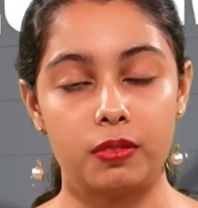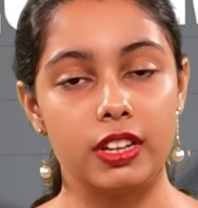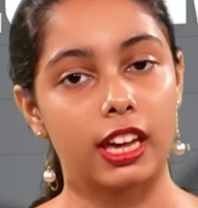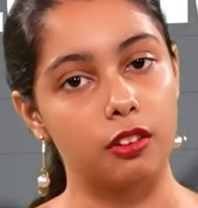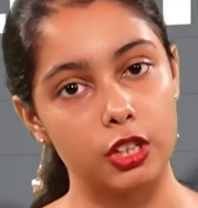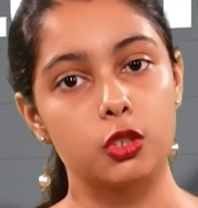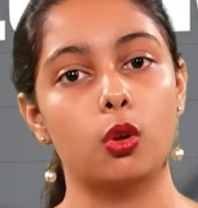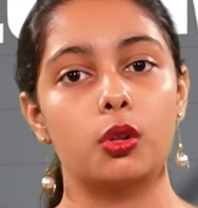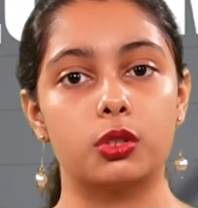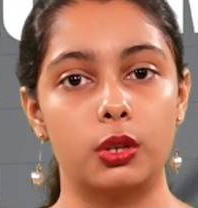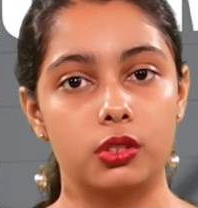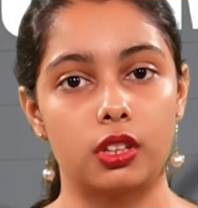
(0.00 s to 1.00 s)
we should
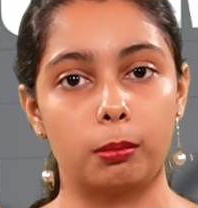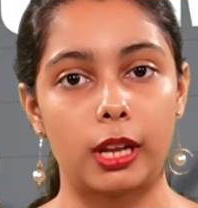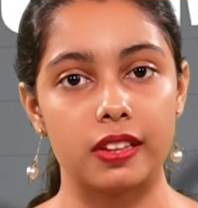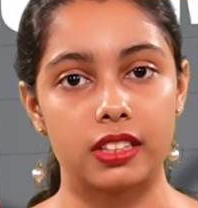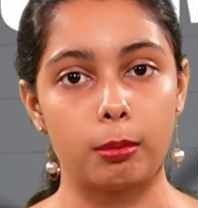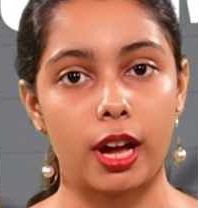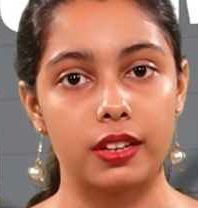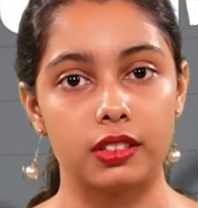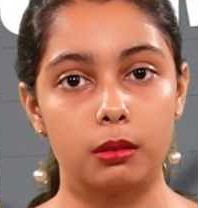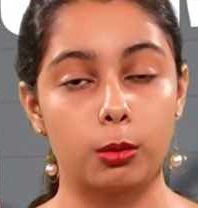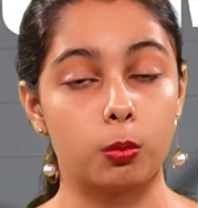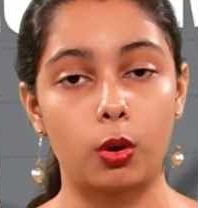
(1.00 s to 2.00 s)
also use supply-side
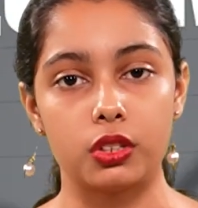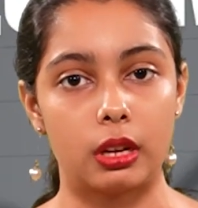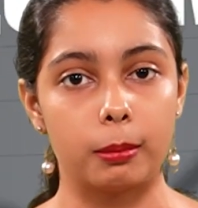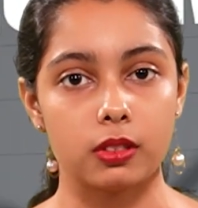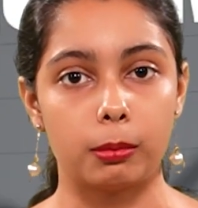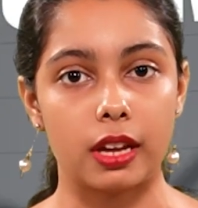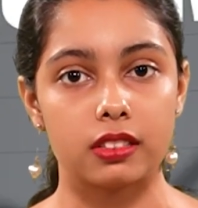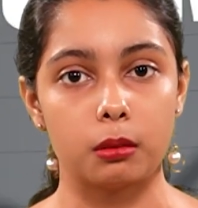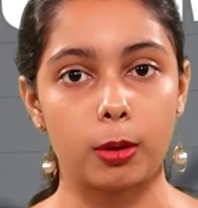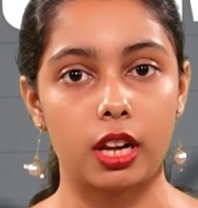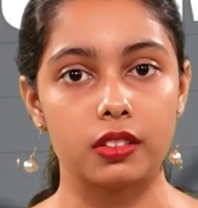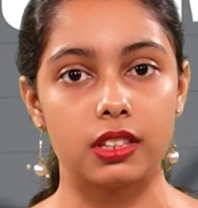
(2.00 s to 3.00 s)
policies. But what type of supply-side
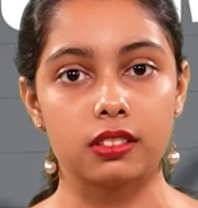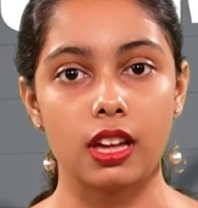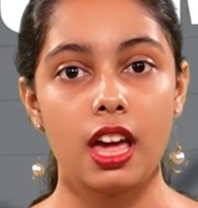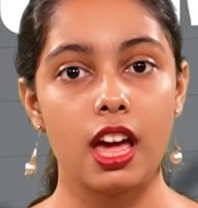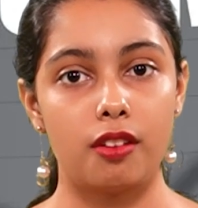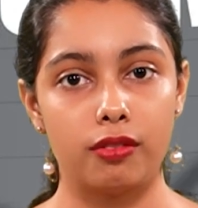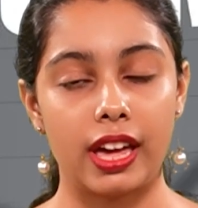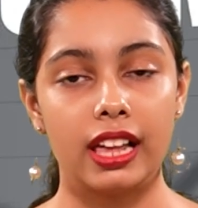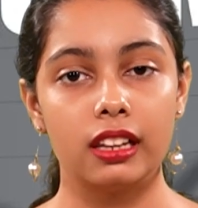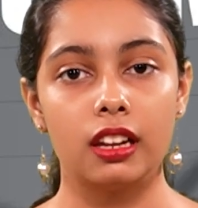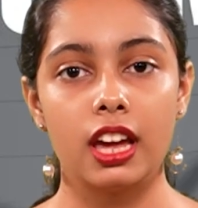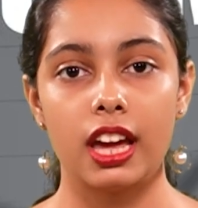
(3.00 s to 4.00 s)
policies? Well,